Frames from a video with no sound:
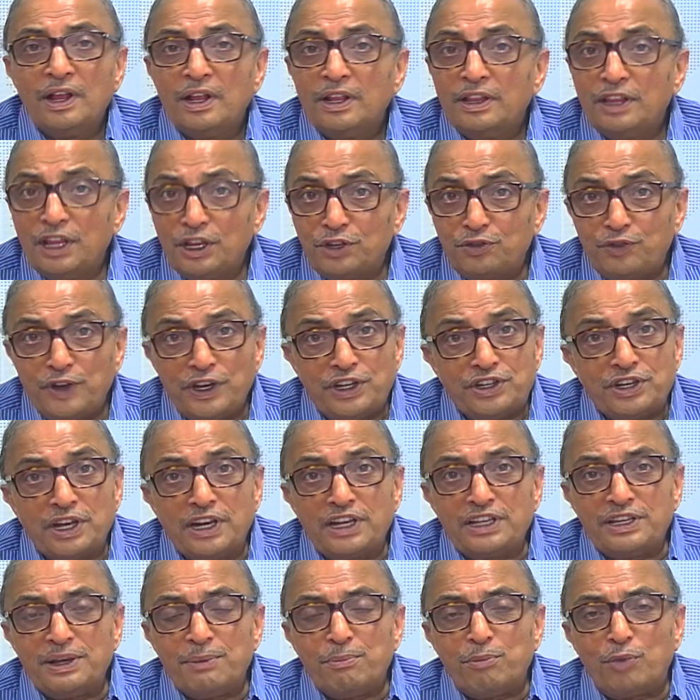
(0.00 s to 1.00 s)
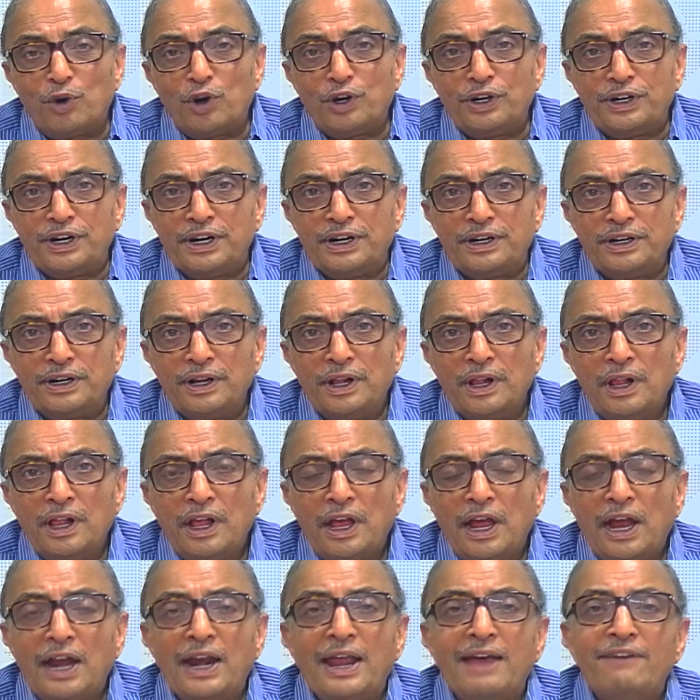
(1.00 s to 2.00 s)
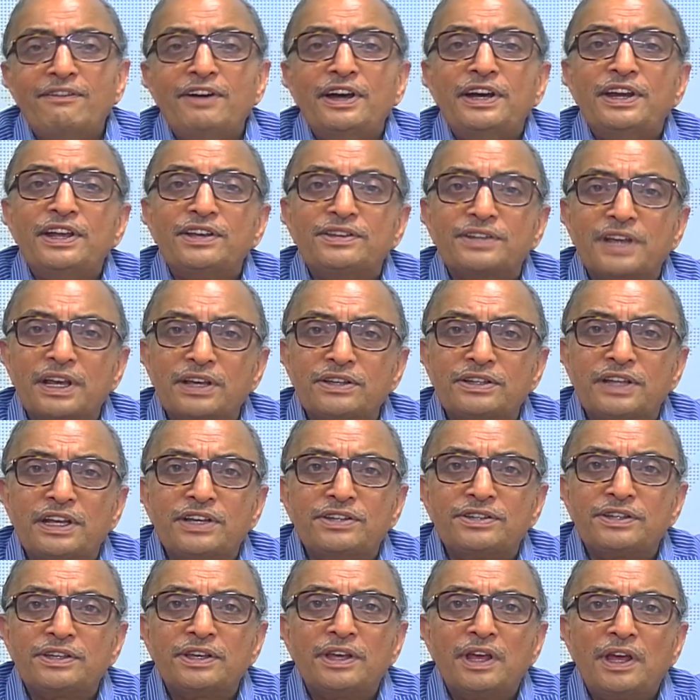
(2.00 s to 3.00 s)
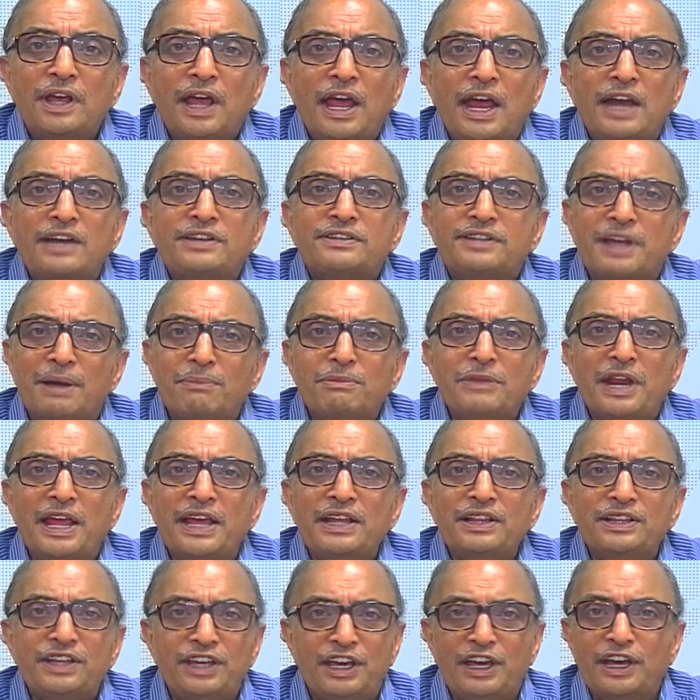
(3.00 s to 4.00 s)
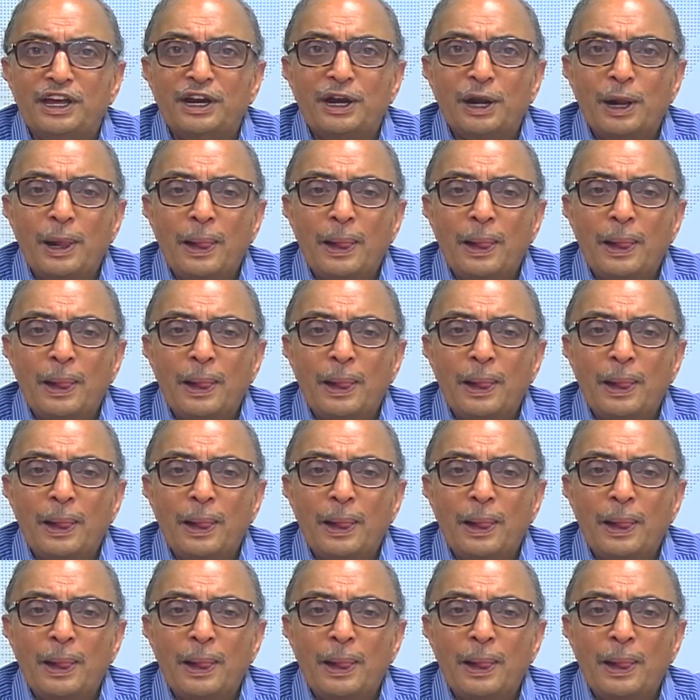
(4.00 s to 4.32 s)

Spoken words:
This feature is important and I will discuss this at some length here.